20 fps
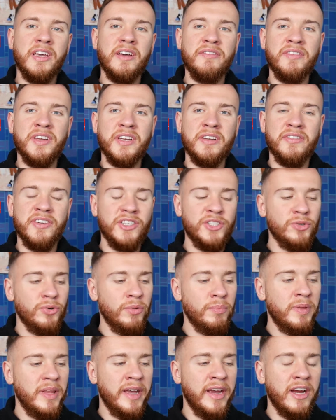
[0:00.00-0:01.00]
of
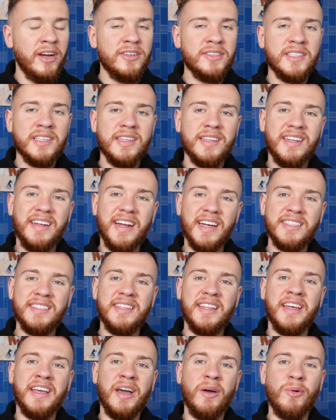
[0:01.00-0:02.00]
individual players, the
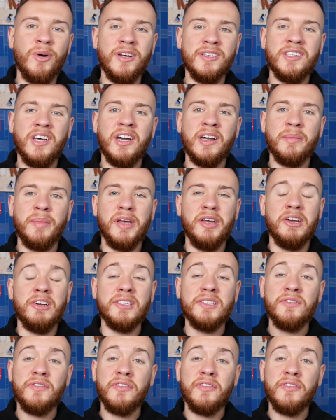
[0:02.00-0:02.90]
next thing I want to talk about here is